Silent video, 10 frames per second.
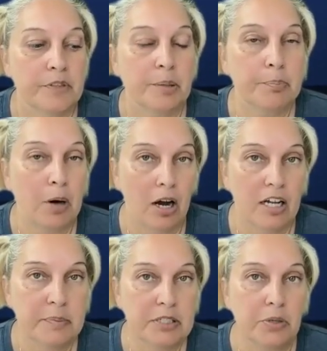the
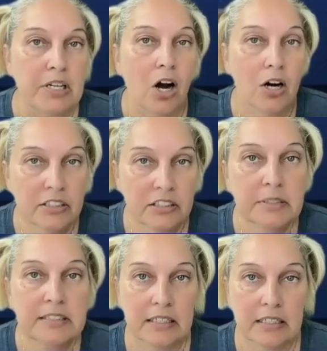bond between
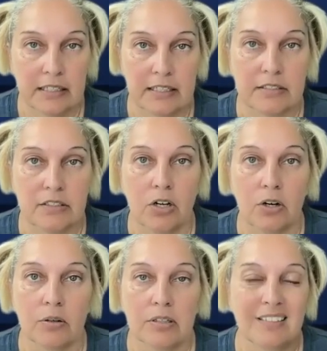Artemis and
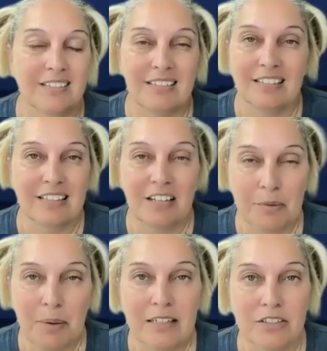Callisto,
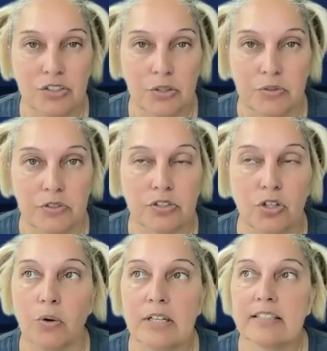never mind Zeus.
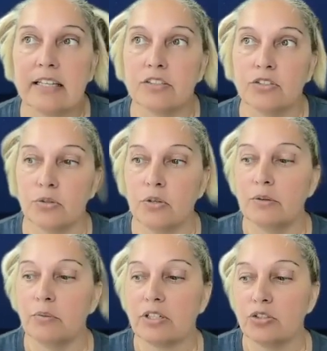So it's like
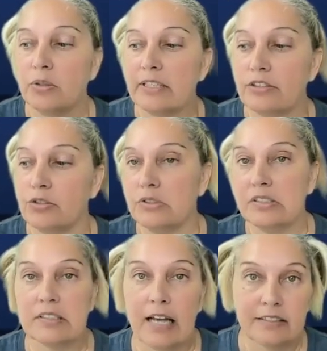Zeus, we're told that Zeus
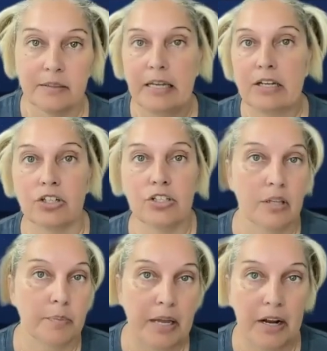decides to make her into
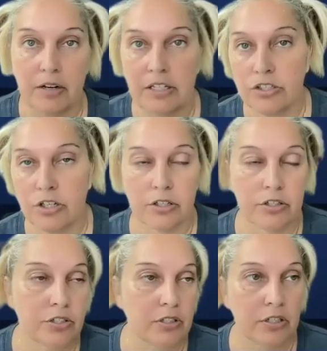the bear and turn her
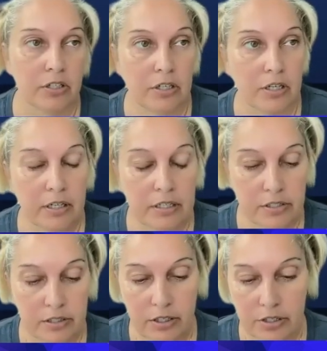into
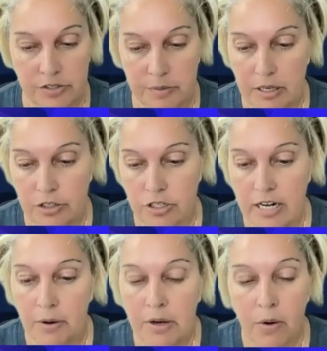the Ursa Major.
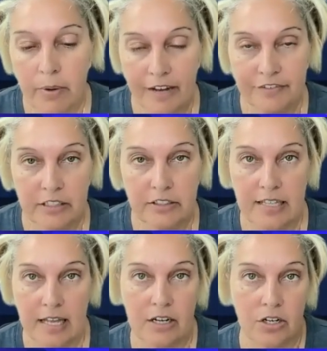Now, we have to
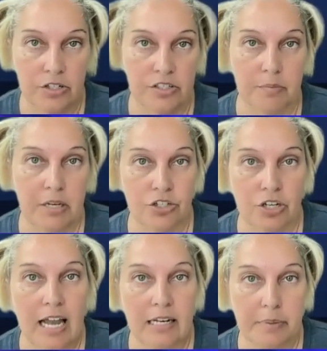understand that Ursa Major
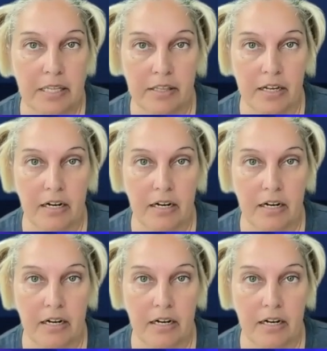had been